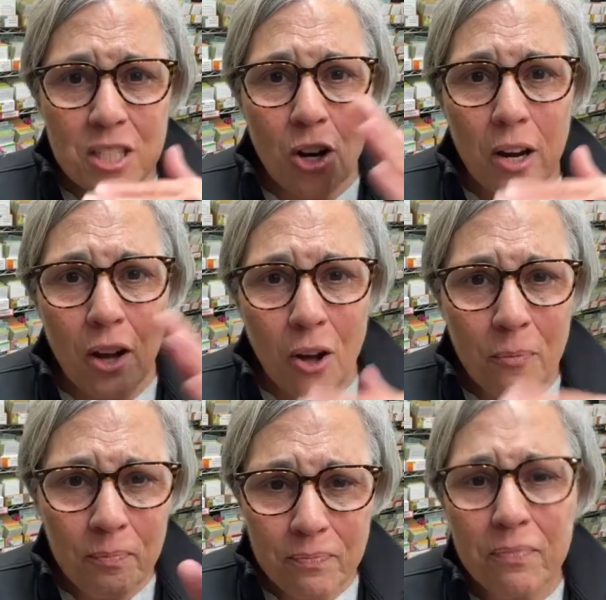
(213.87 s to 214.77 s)
Sorry, y'all.
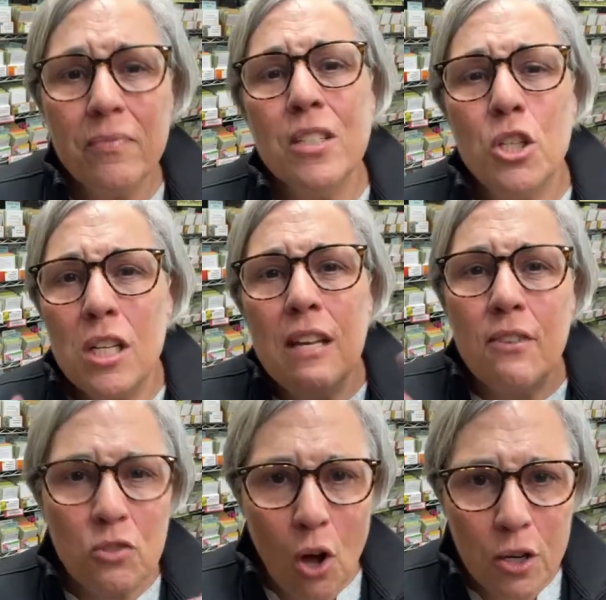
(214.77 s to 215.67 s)
Shouldn't even
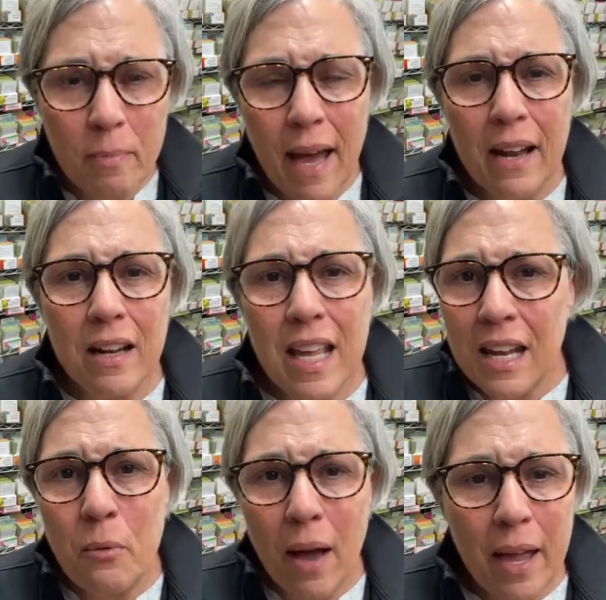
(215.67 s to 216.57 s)
have talked about it.
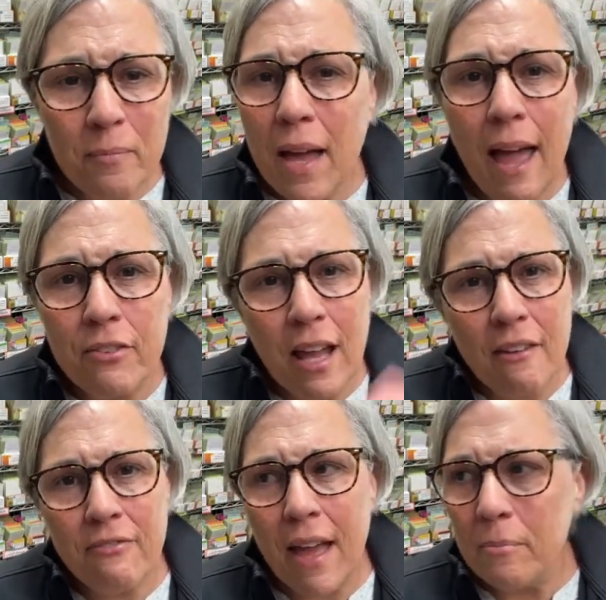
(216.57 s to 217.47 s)
Anyway, I have a
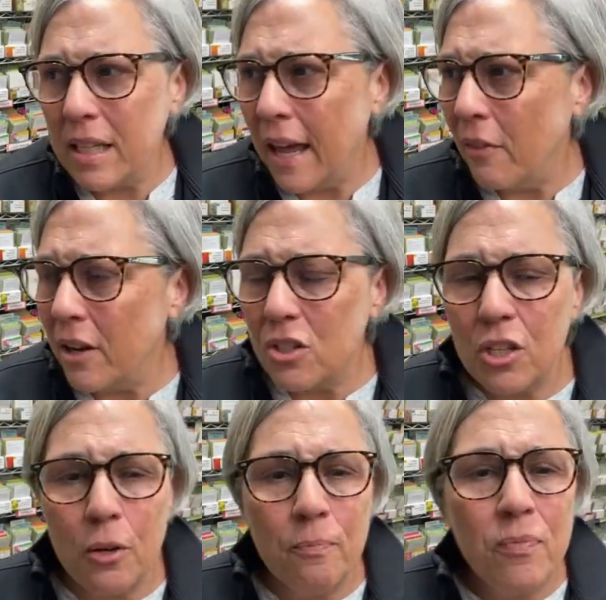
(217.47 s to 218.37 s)
lot of family down there
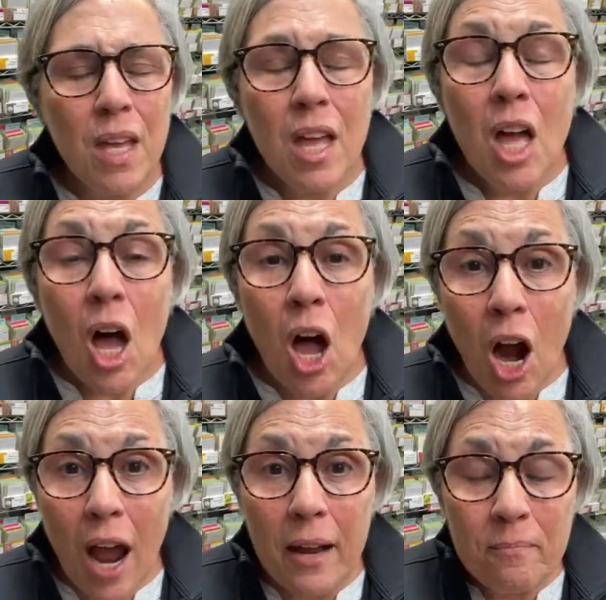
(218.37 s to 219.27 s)
too.
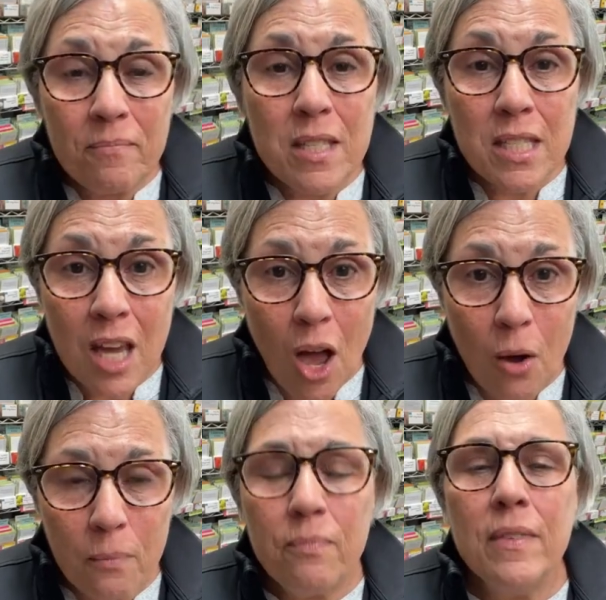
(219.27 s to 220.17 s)
All right,
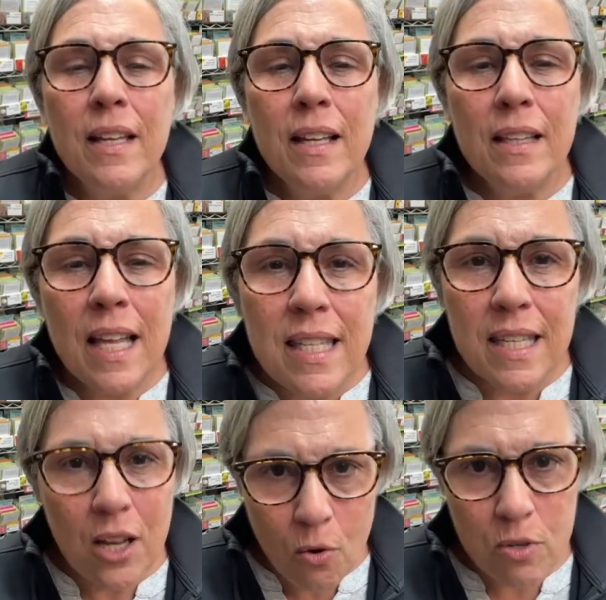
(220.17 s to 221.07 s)
so let's
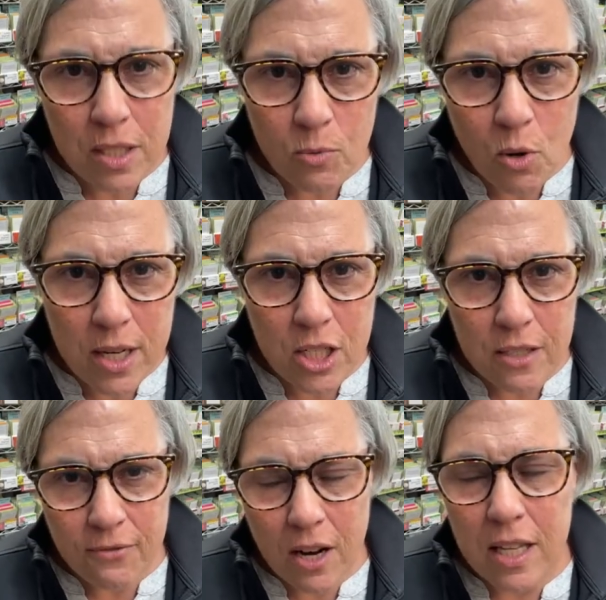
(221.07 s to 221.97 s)
get on to some
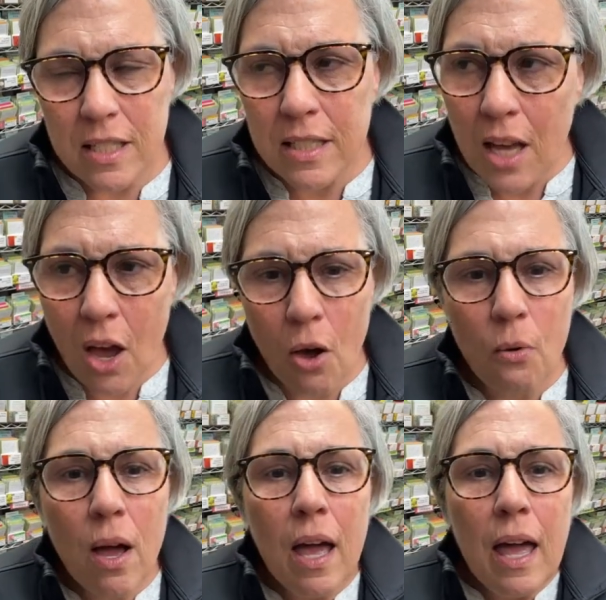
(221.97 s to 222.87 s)
questions, friends.
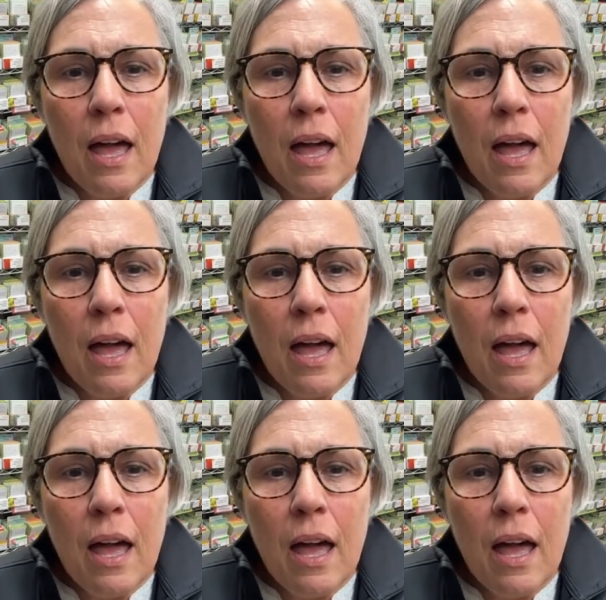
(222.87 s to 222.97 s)
So,